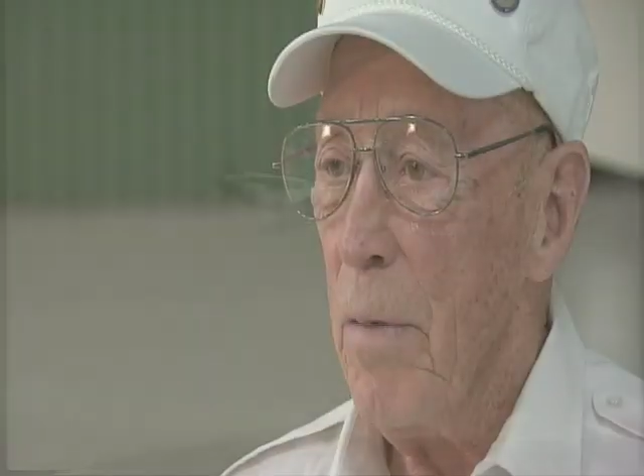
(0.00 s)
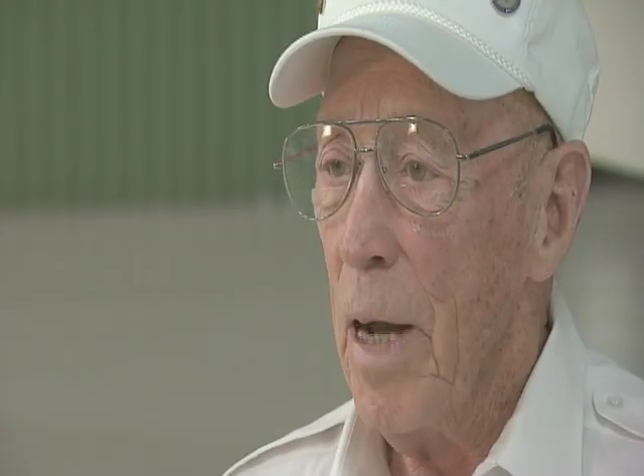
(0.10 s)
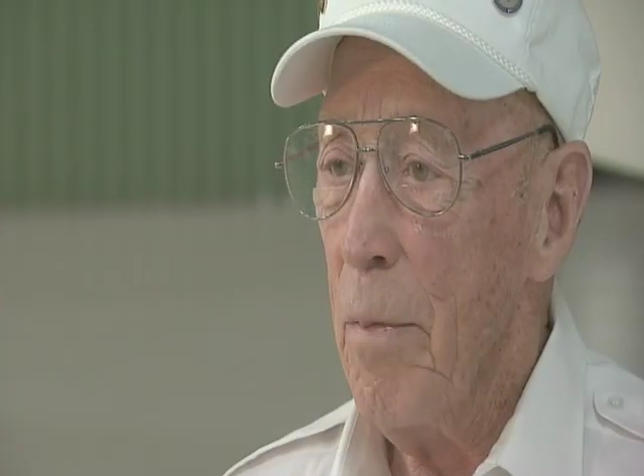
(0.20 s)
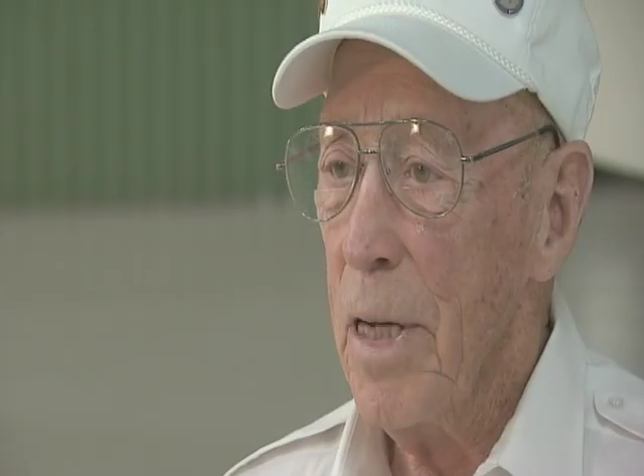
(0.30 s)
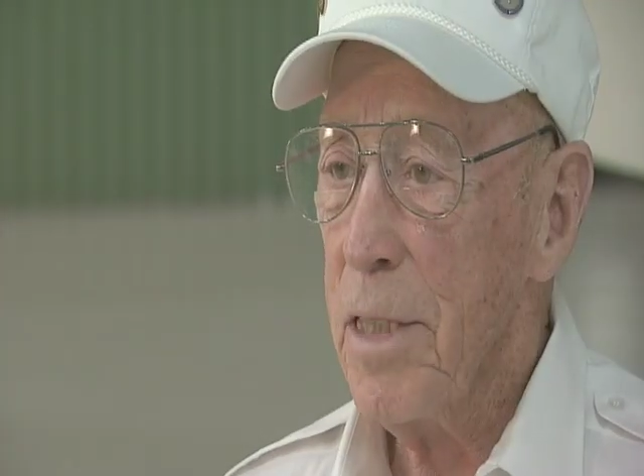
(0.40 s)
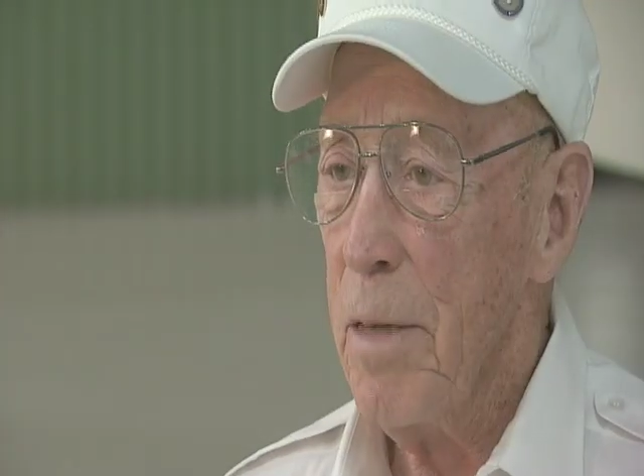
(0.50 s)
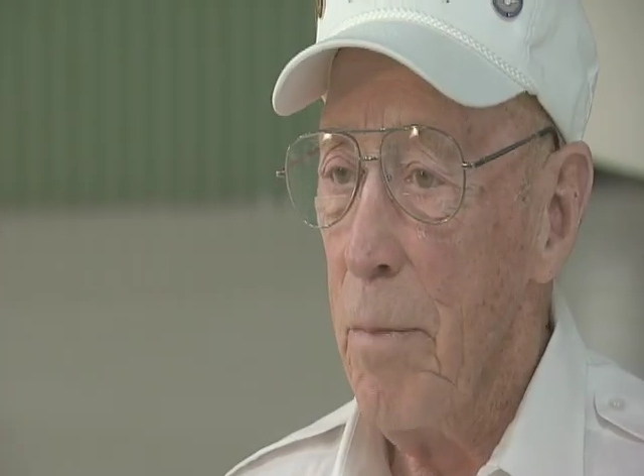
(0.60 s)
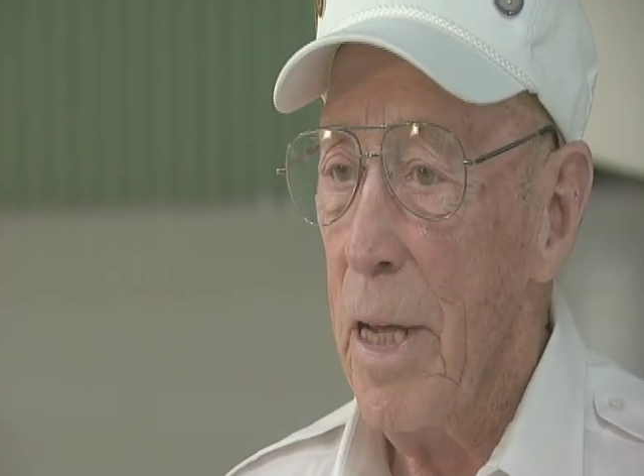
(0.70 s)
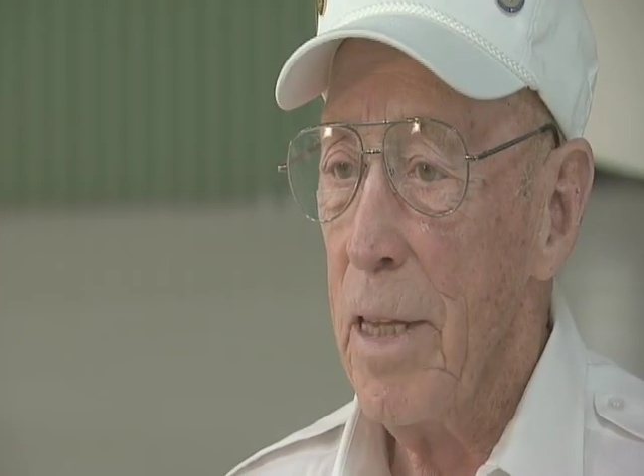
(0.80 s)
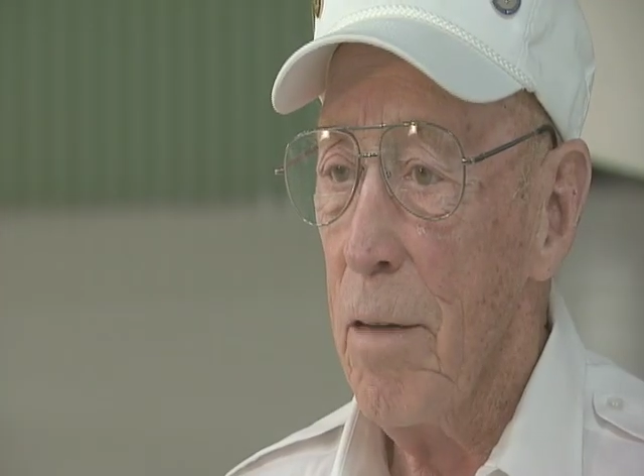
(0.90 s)
But I must
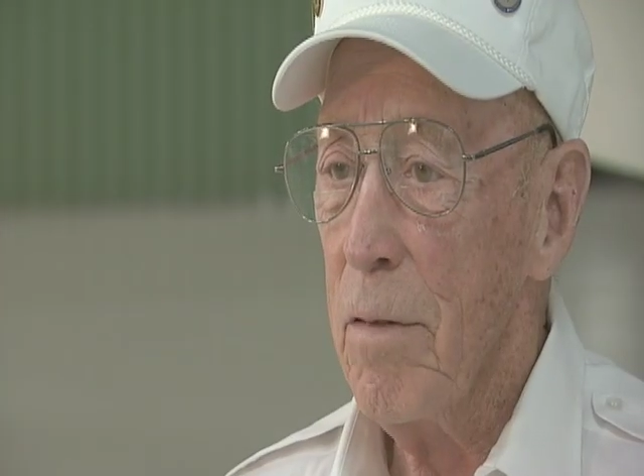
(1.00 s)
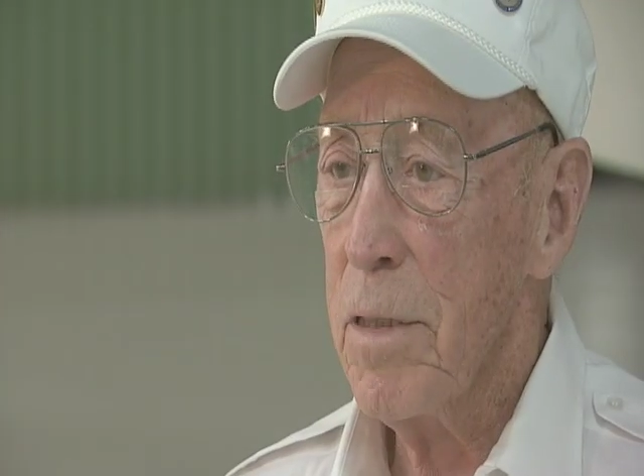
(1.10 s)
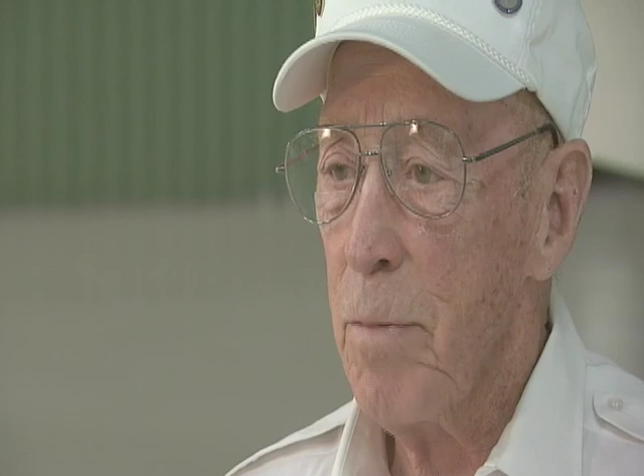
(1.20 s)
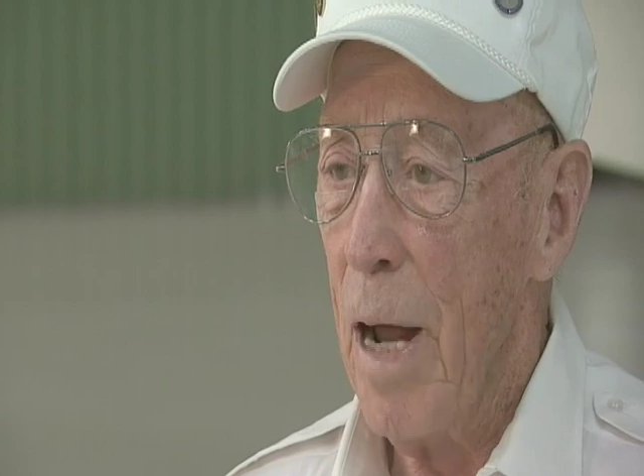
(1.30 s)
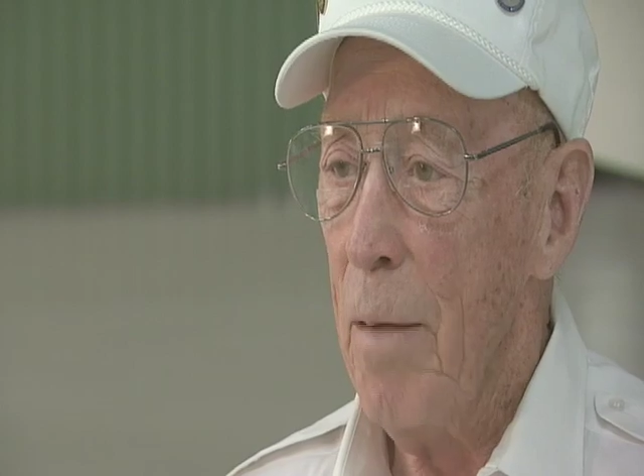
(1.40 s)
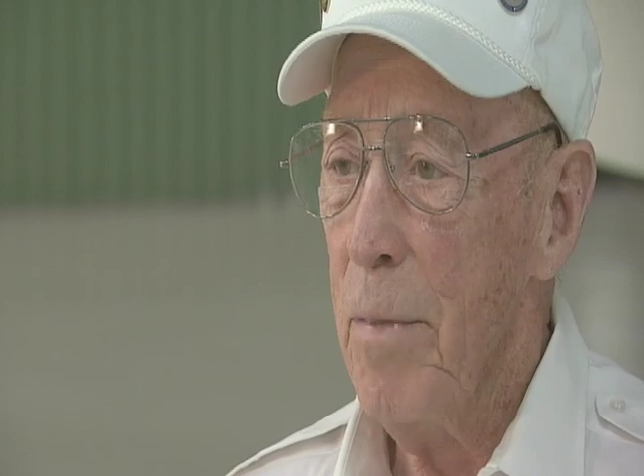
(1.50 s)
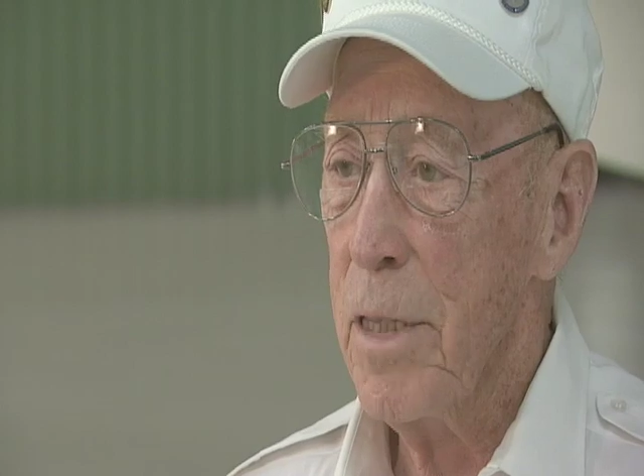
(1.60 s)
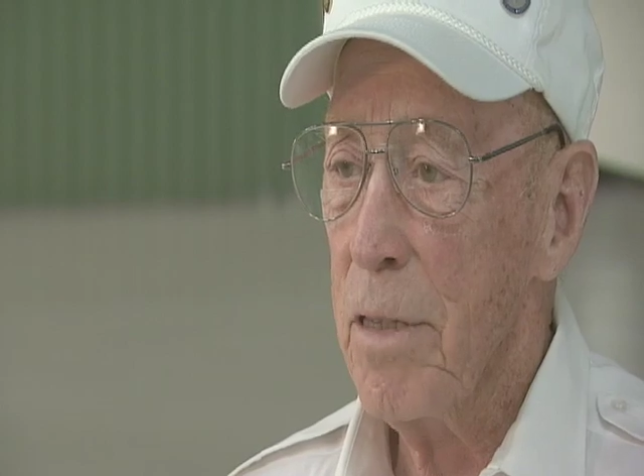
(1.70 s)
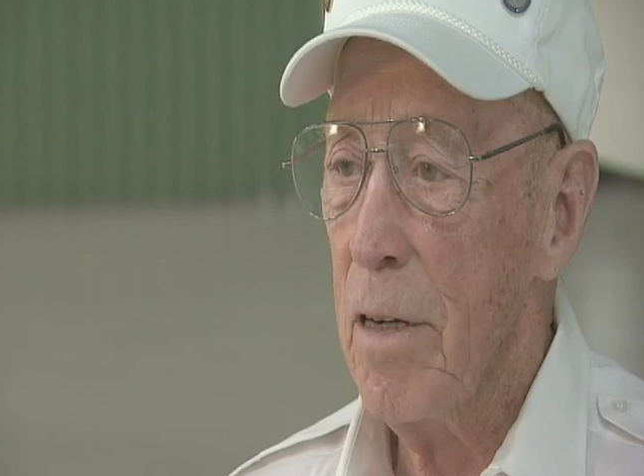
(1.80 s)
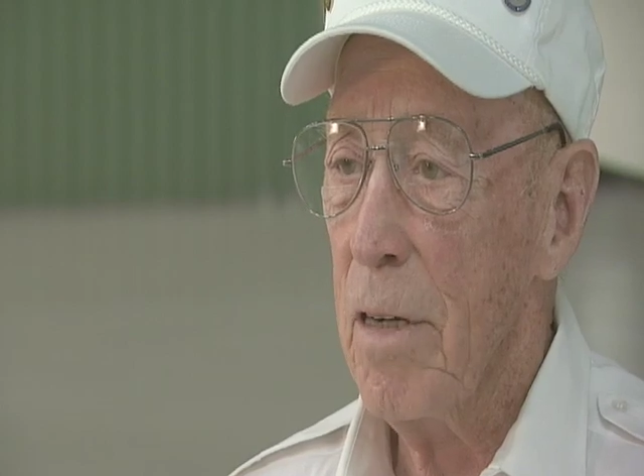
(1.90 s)
admit there was
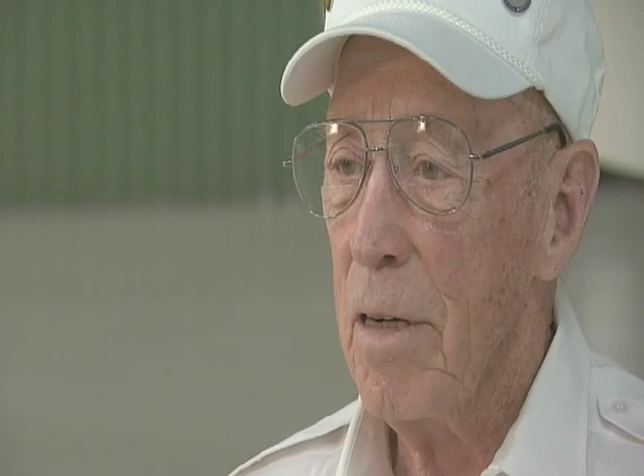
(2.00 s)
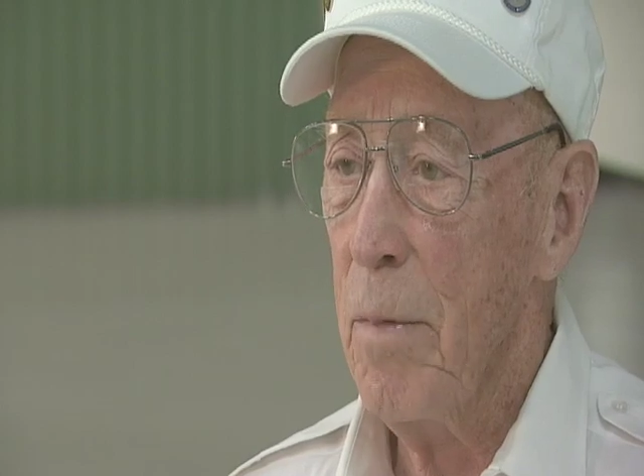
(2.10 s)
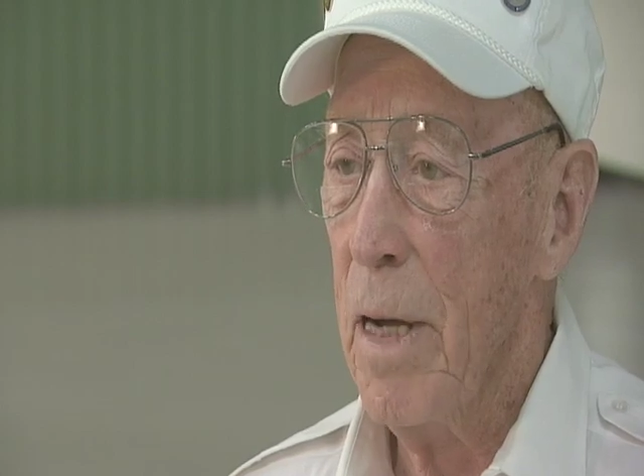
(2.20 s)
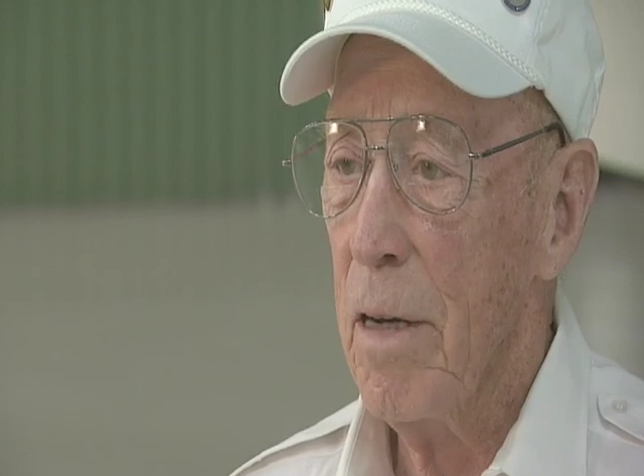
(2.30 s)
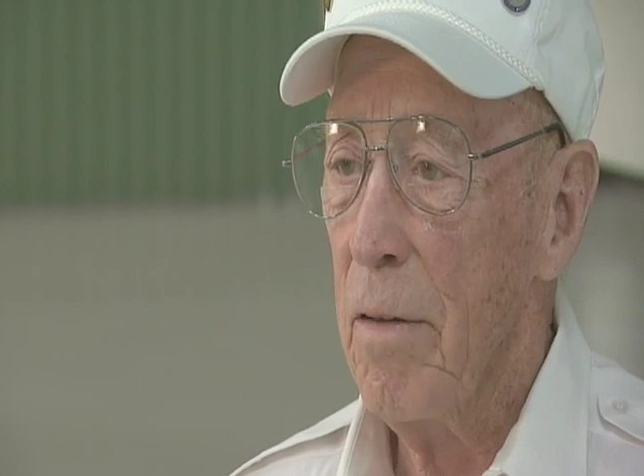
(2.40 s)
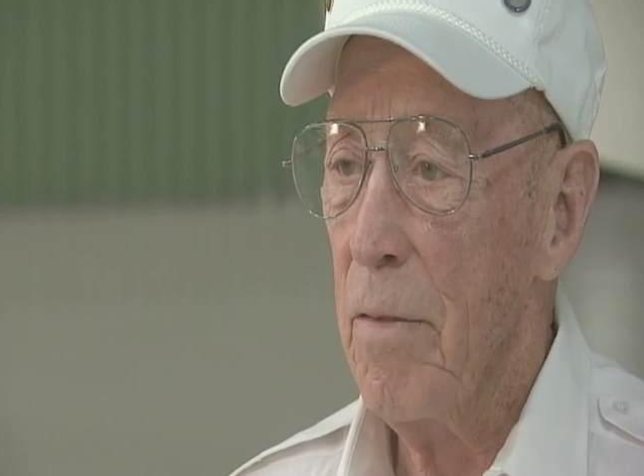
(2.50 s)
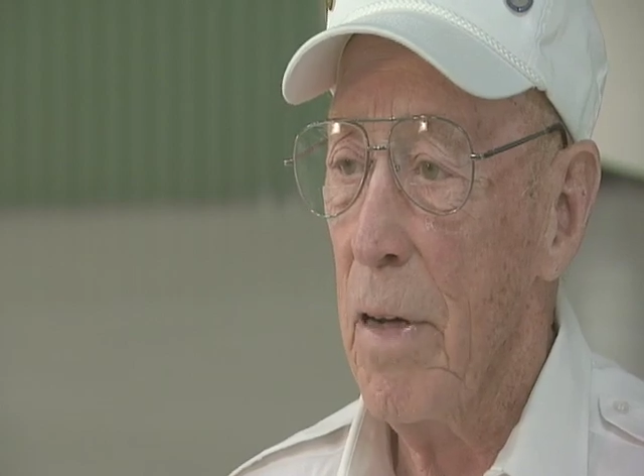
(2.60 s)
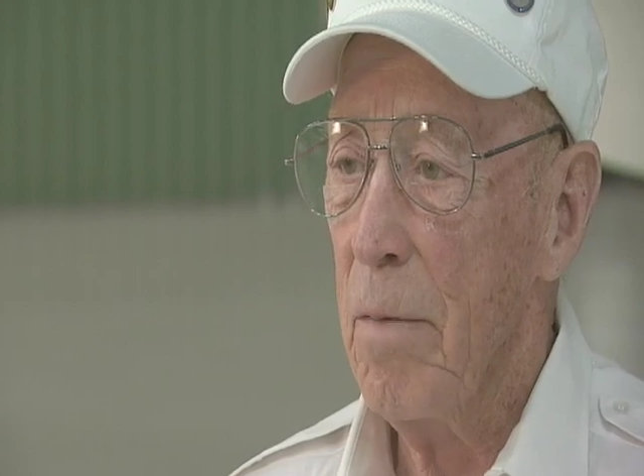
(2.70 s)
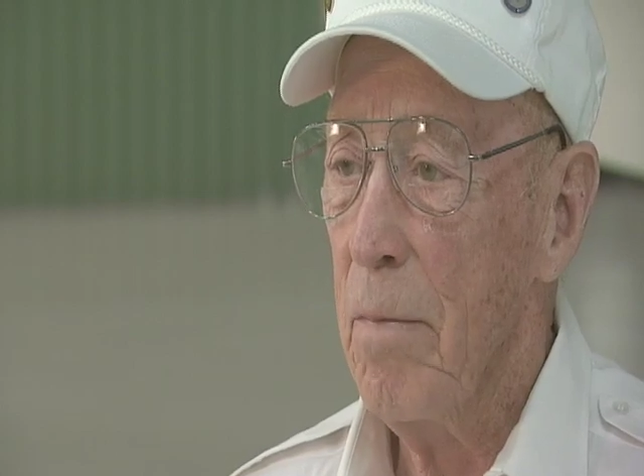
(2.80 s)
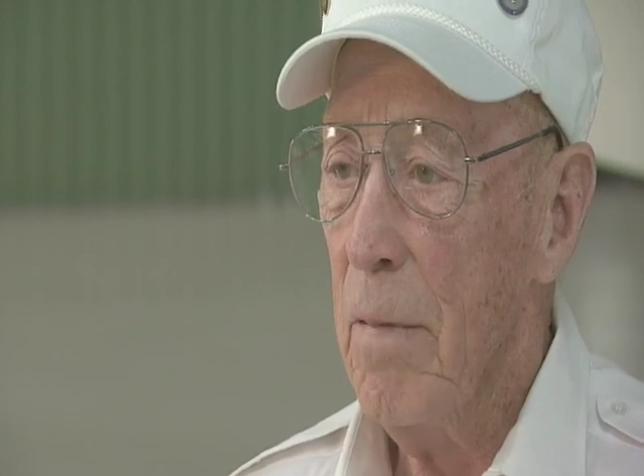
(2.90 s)
probably a certain amount of uh,